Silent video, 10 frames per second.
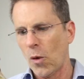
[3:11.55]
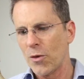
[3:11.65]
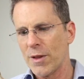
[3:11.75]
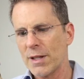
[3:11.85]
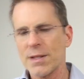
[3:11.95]

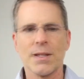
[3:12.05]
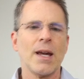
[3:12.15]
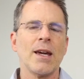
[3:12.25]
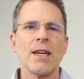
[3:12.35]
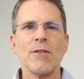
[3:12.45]
over this,
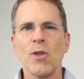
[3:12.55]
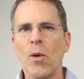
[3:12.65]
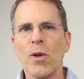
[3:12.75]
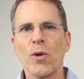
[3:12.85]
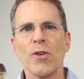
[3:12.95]
even
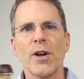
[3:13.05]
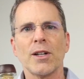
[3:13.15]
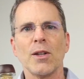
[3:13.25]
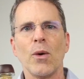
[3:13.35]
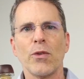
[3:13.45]
though they were very
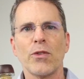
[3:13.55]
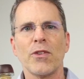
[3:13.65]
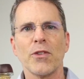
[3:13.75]
close.